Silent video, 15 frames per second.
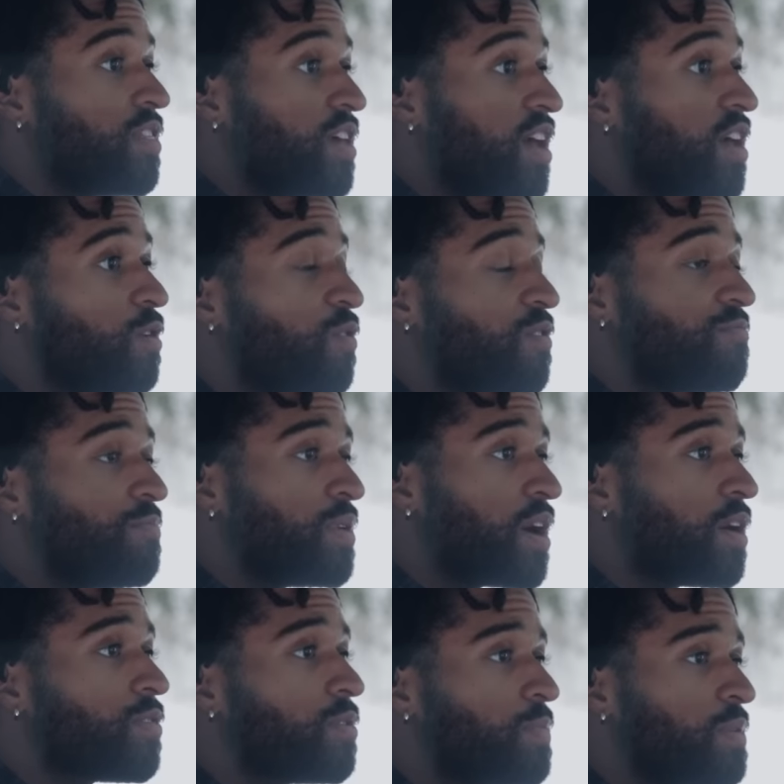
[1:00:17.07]
They who have put
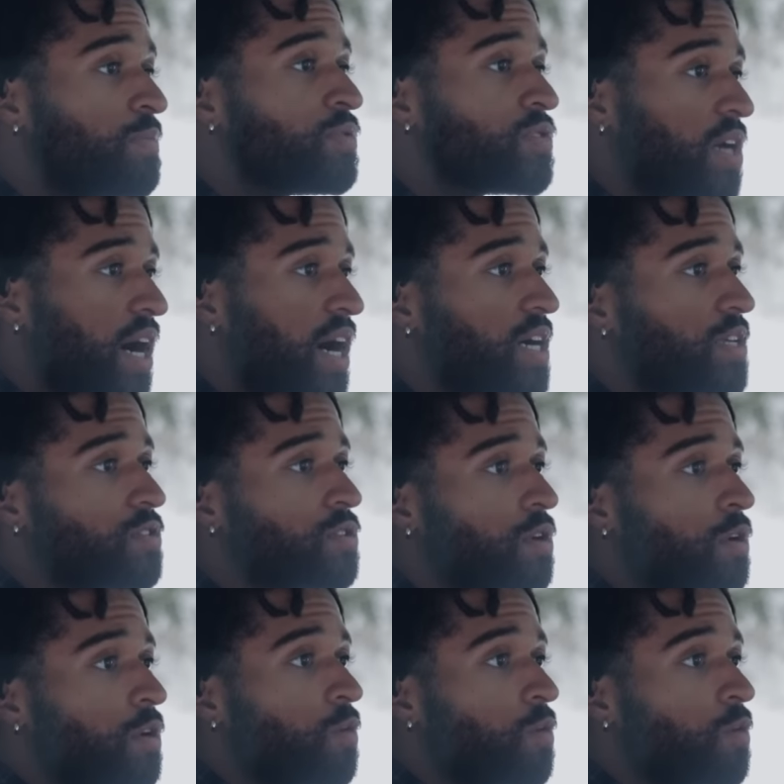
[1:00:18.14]
out the people's eyes